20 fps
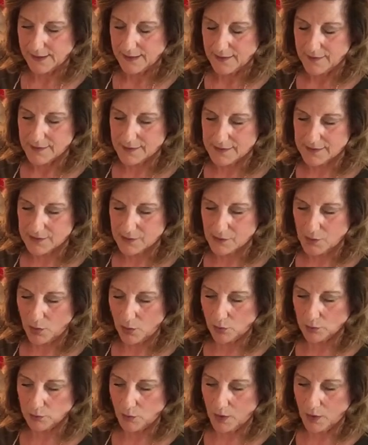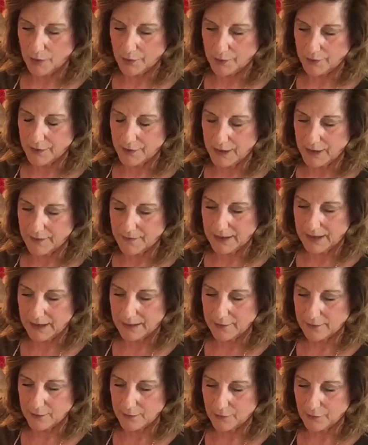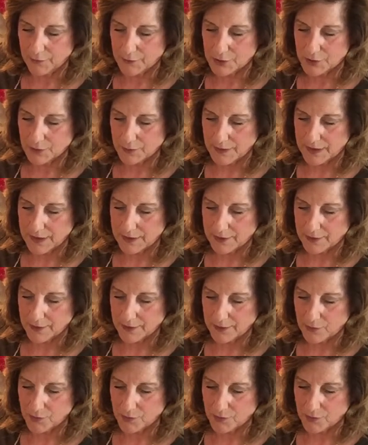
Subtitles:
This is cold water that I've had in the refrigerator.